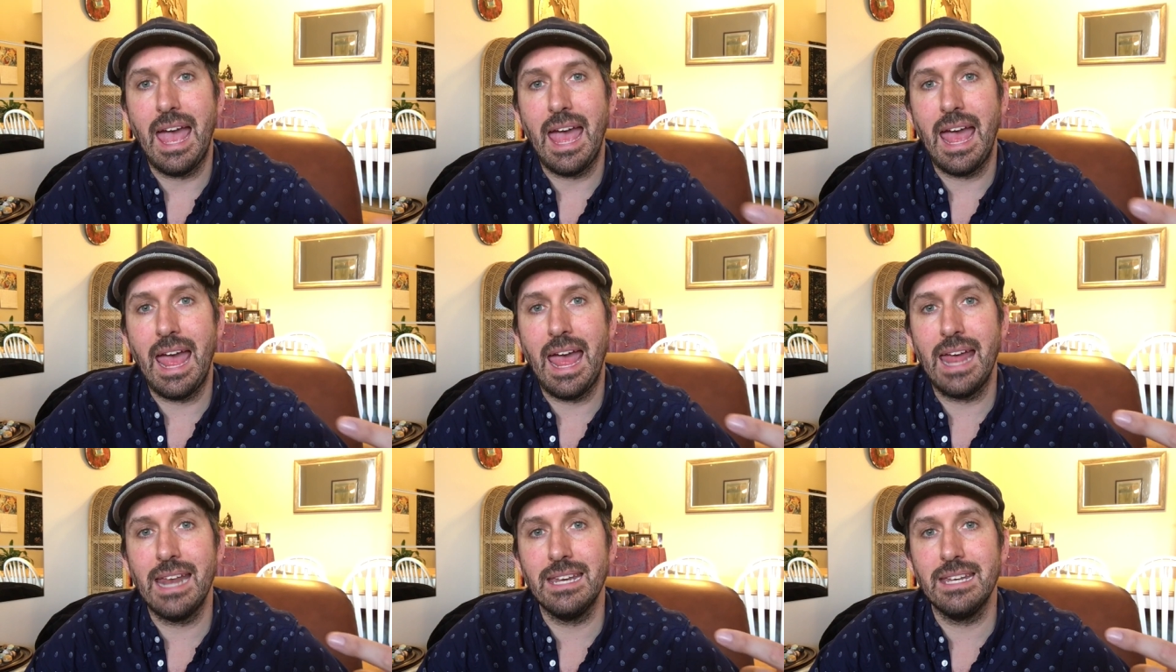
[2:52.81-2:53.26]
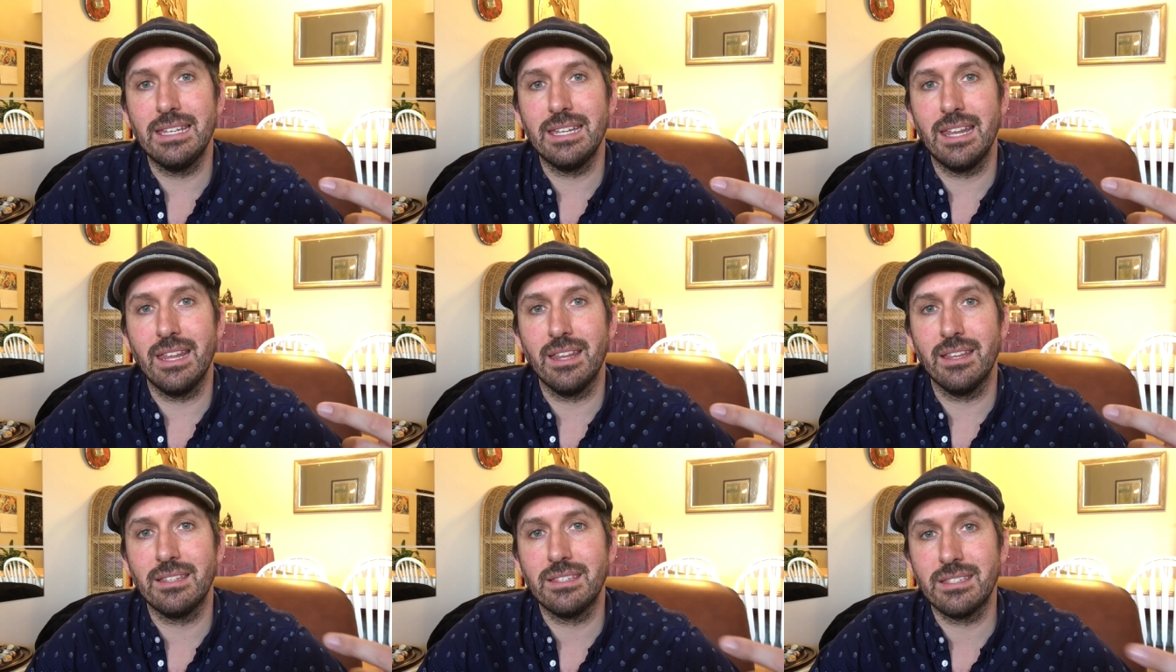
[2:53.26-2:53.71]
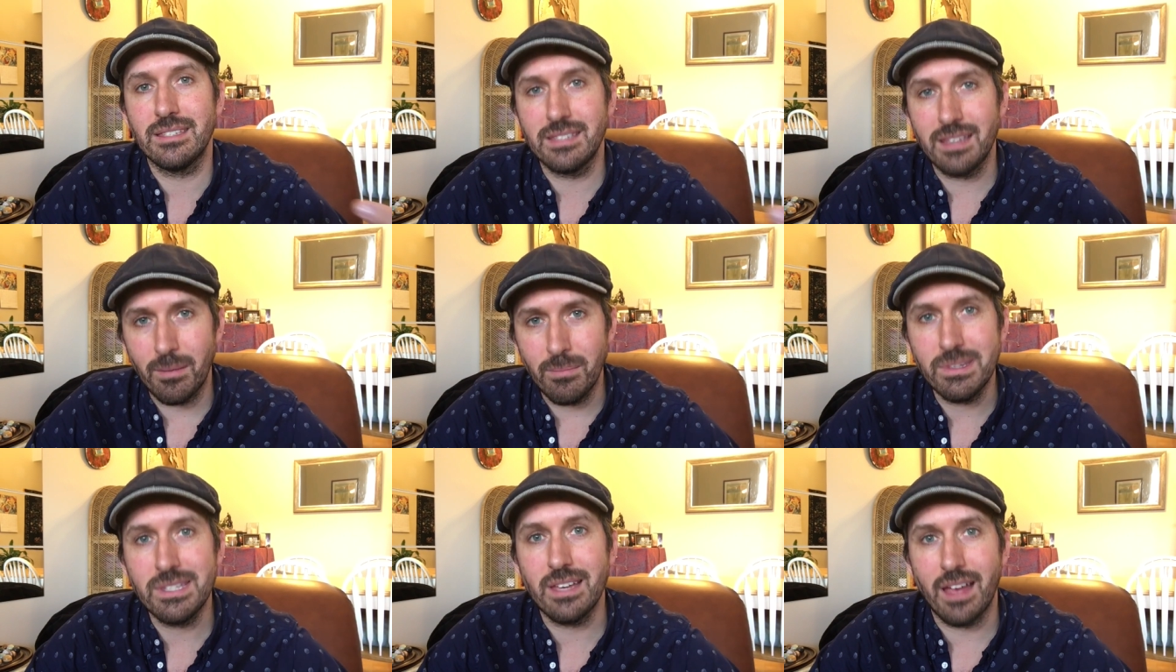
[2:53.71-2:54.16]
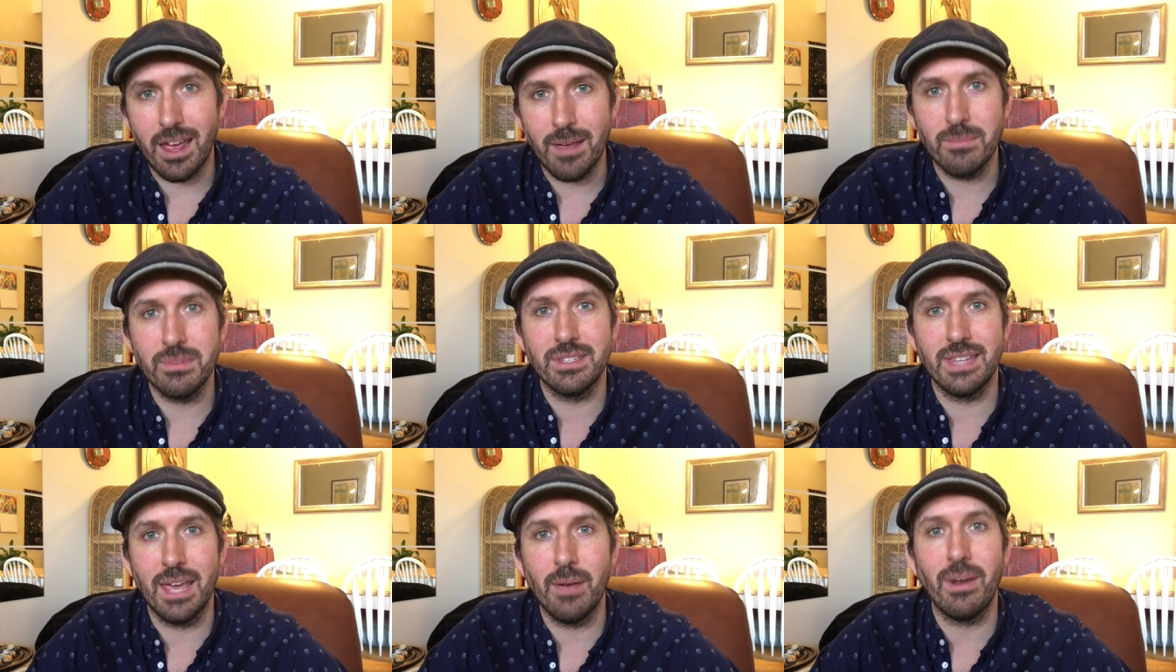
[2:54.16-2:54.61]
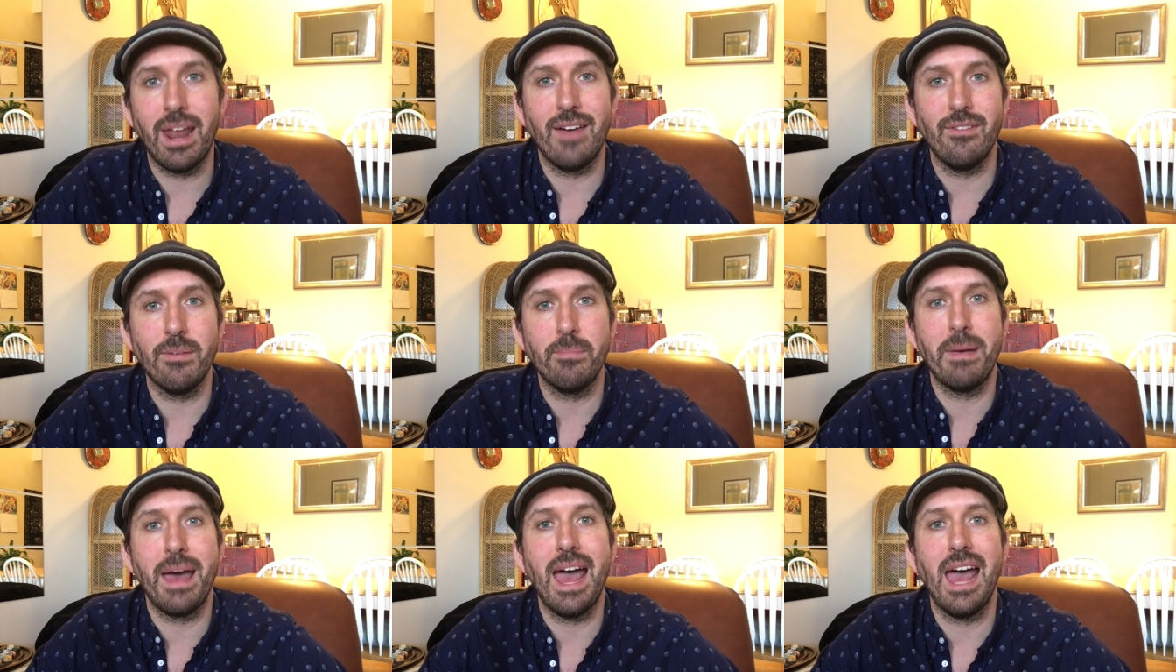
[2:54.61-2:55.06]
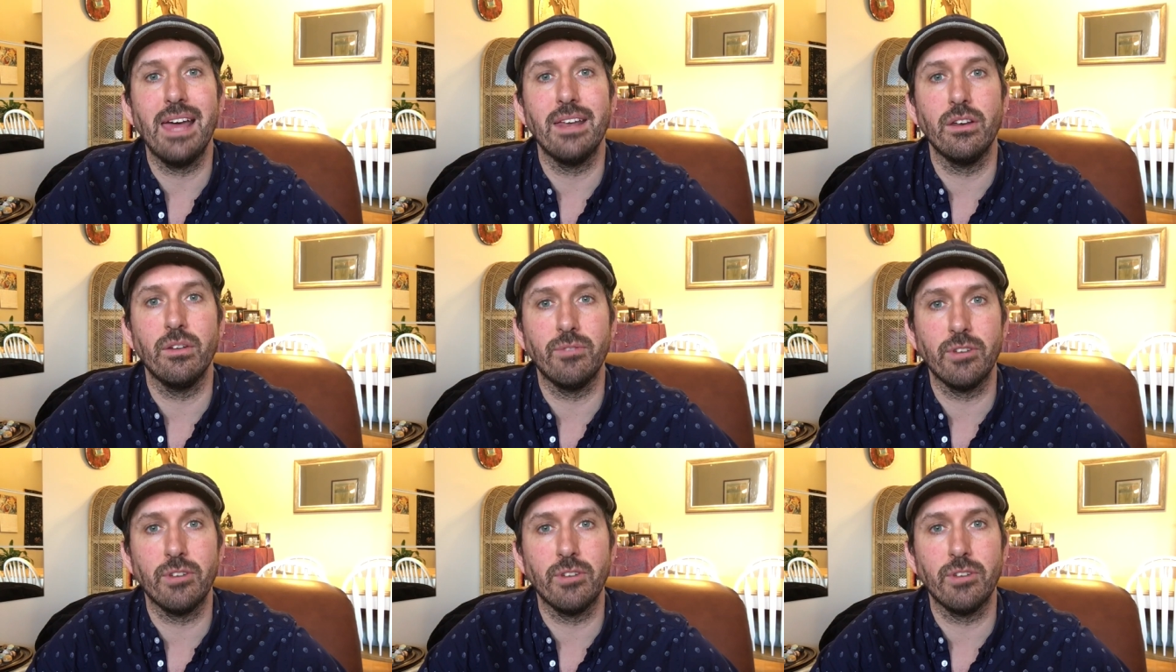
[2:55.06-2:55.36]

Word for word: And sometimes they will have a pattern